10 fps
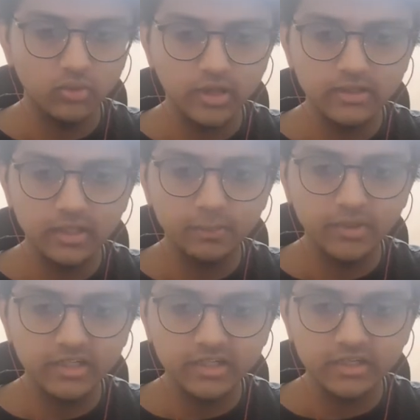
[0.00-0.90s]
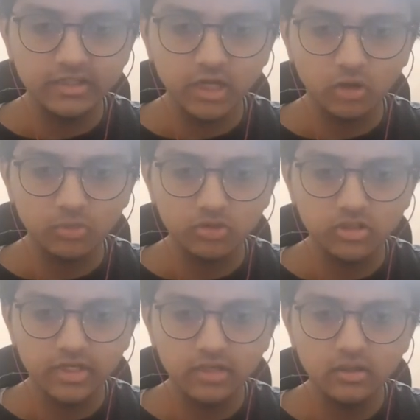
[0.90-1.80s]
and then print it in the output
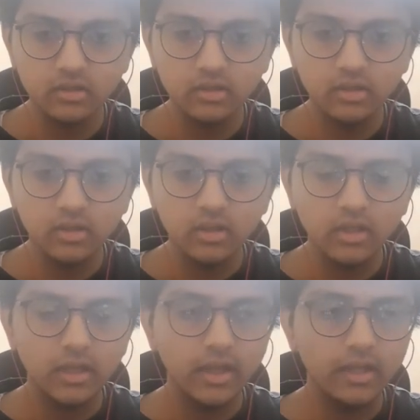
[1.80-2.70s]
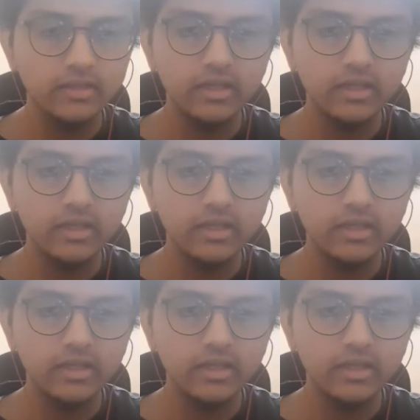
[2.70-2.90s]
screen, and then